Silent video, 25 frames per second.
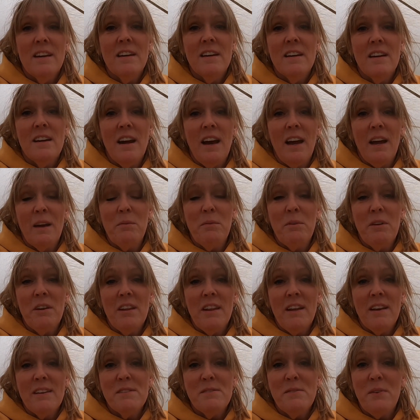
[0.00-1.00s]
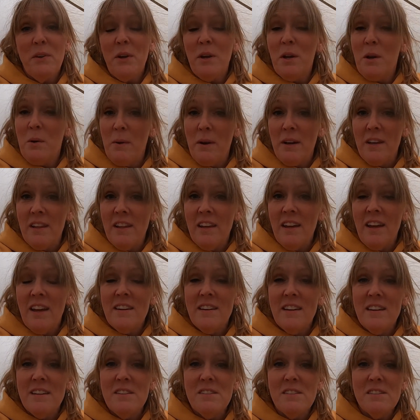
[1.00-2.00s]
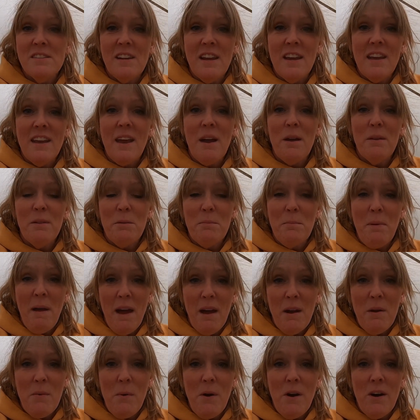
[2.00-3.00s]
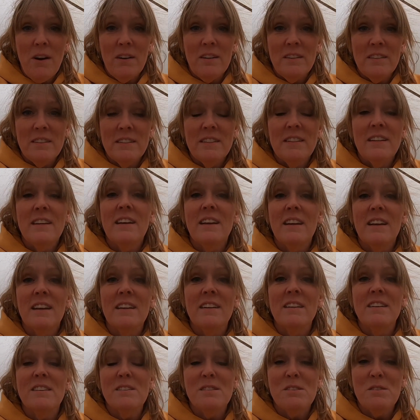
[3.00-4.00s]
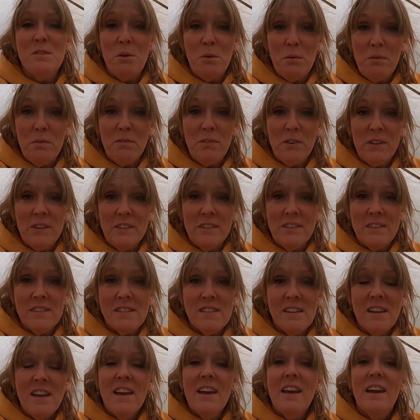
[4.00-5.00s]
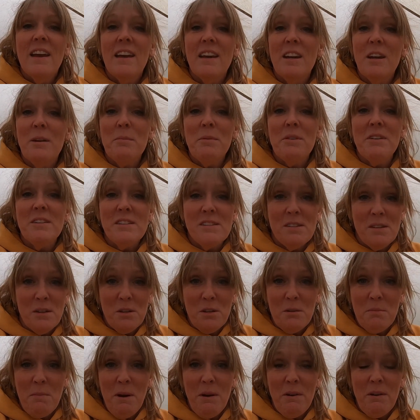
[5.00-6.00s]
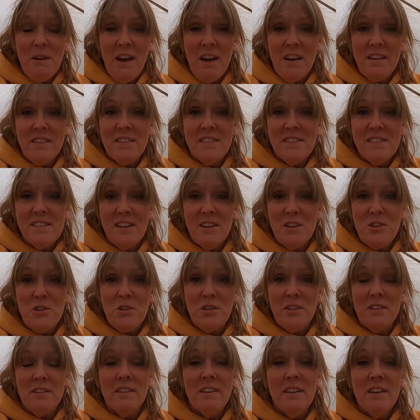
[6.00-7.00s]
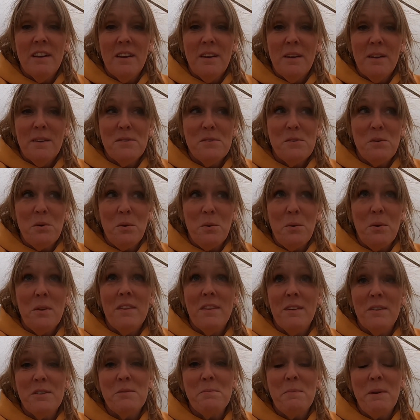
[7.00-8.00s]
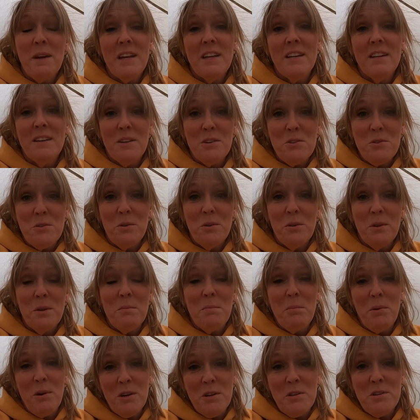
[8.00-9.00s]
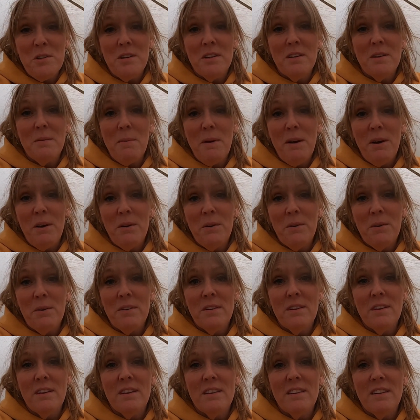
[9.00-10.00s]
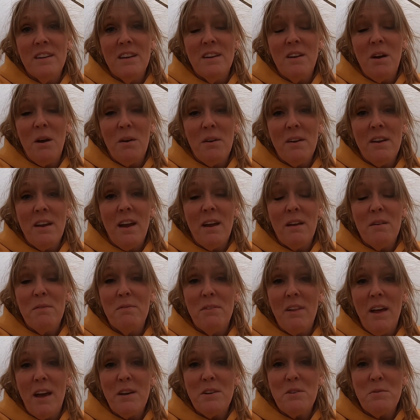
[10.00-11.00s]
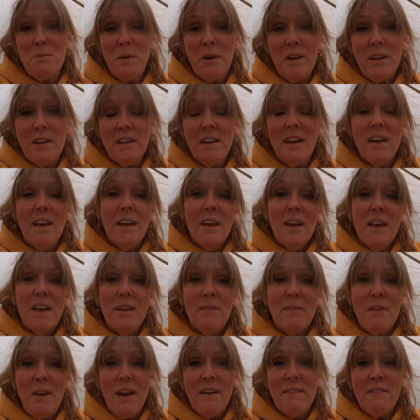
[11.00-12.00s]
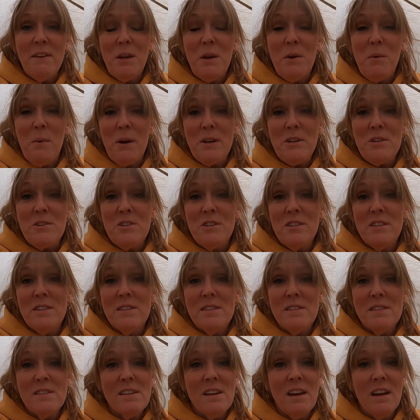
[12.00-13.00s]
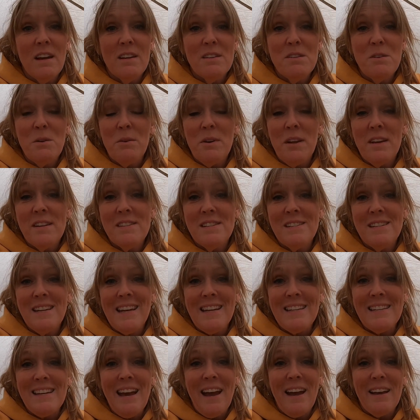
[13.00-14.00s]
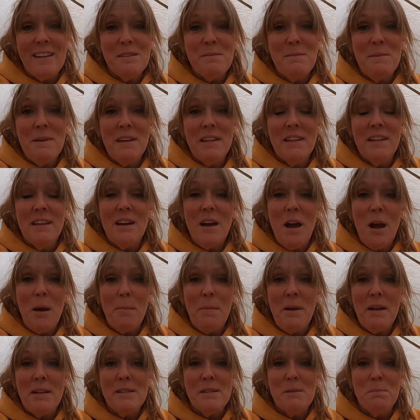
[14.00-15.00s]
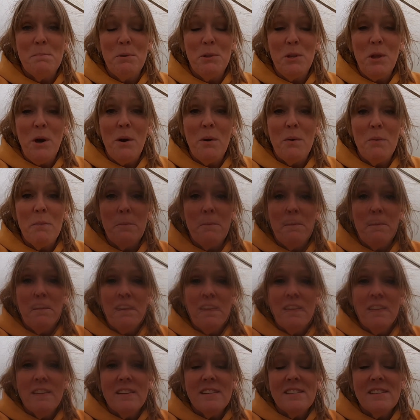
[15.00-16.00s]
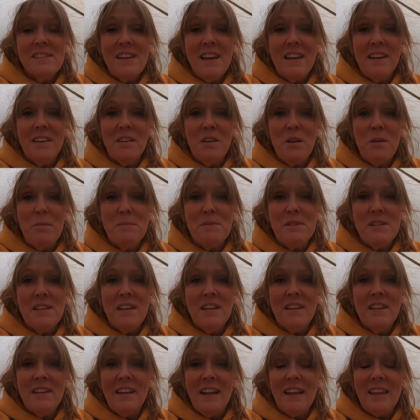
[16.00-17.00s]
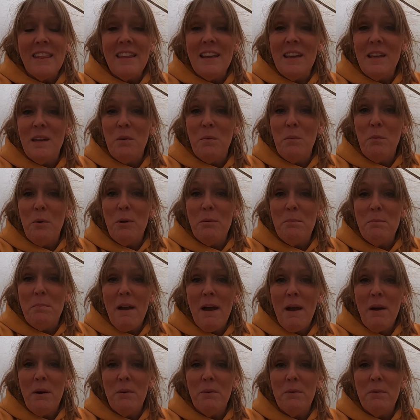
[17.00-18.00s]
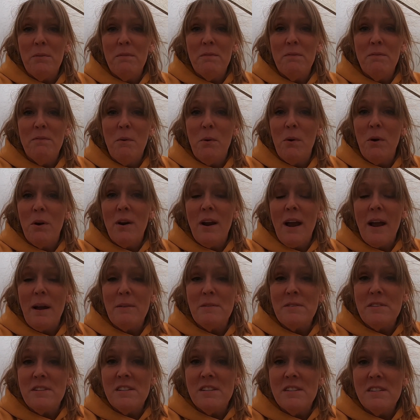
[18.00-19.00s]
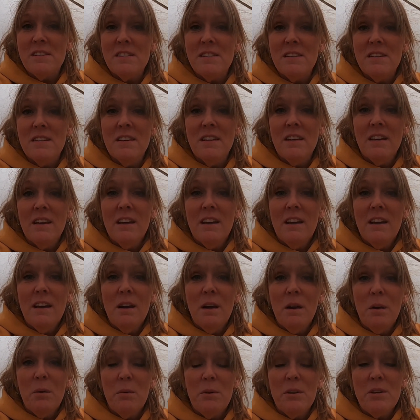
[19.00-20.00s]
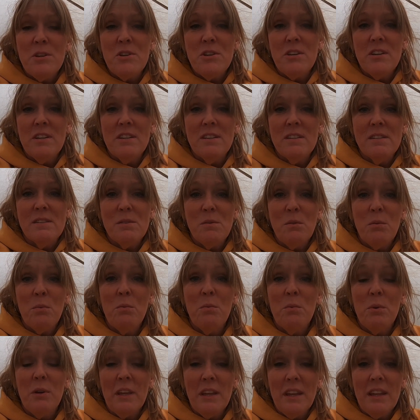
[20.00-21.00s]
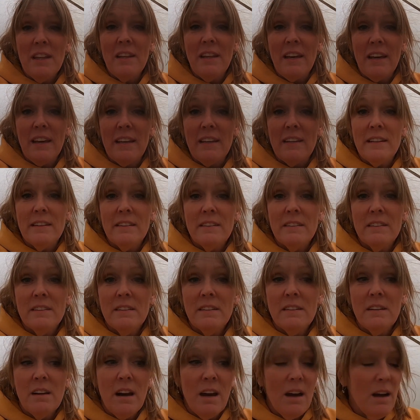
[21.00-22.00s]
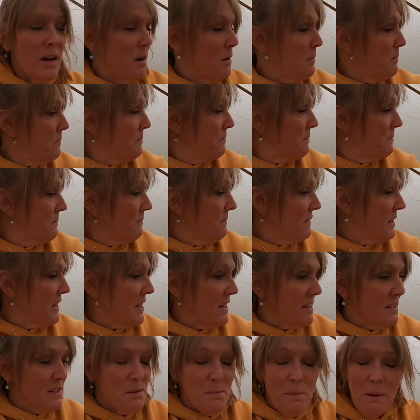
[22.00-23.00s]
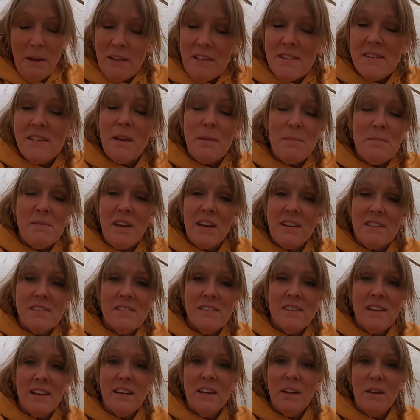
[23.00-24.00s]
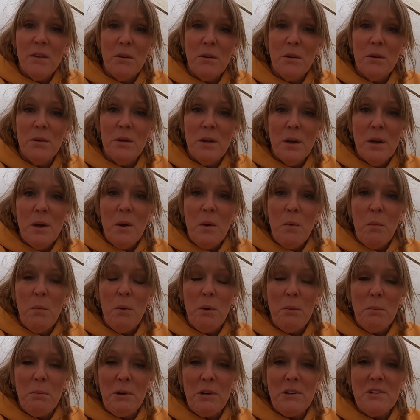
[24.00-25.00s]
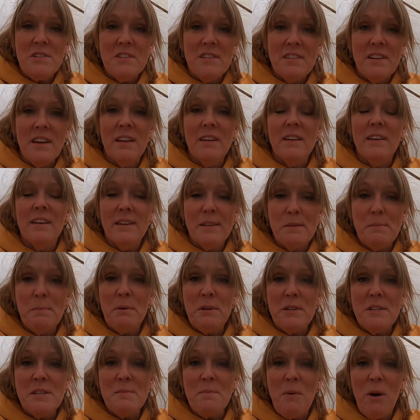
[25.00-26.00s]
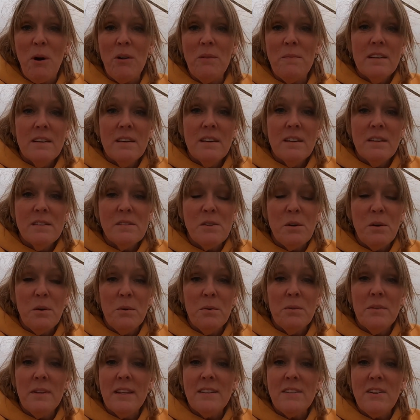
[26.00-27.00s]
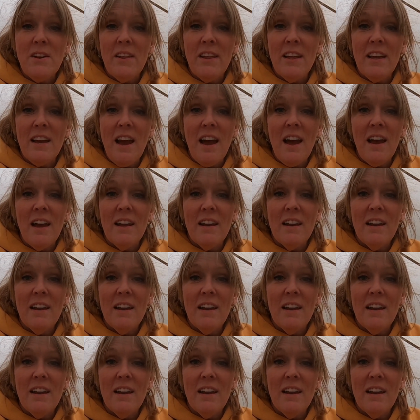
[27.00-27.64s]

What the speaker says: I realized very quickly I need to stake out the back wall. It is no frills, and I'm concerned about condensation. So there's my initial impression about the REI Flash 1. If you have any questions, don't hesitate to ask me in the comments below. This tent comes in, I think, at 1 pound 4 ounces, which is really light. And it's about the same size as any other one-person tent. It's pretty small. So that's all I got.